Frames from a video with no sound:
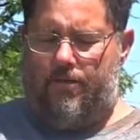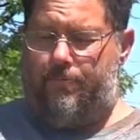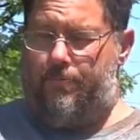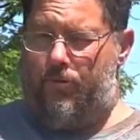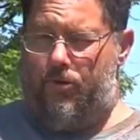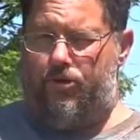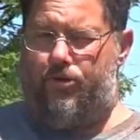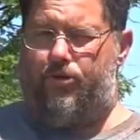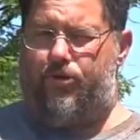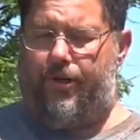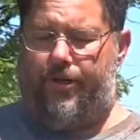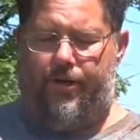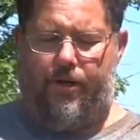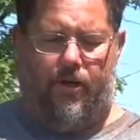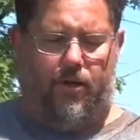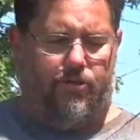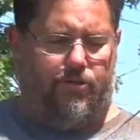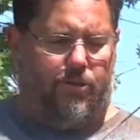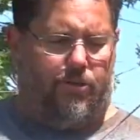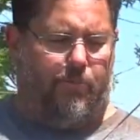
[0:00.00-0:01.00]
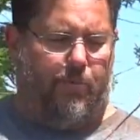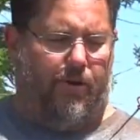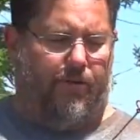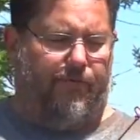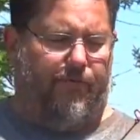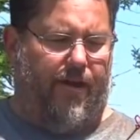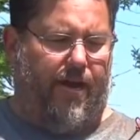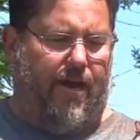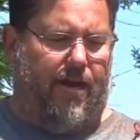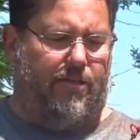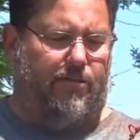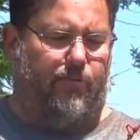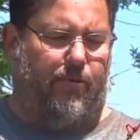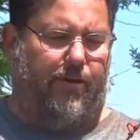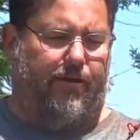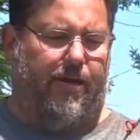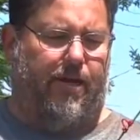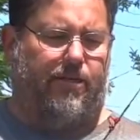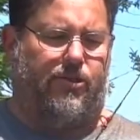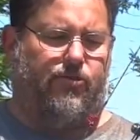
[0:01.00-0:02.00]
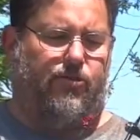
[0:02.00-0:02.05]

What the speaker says: Blue streak arrow, so it's pretty fast. We had a nice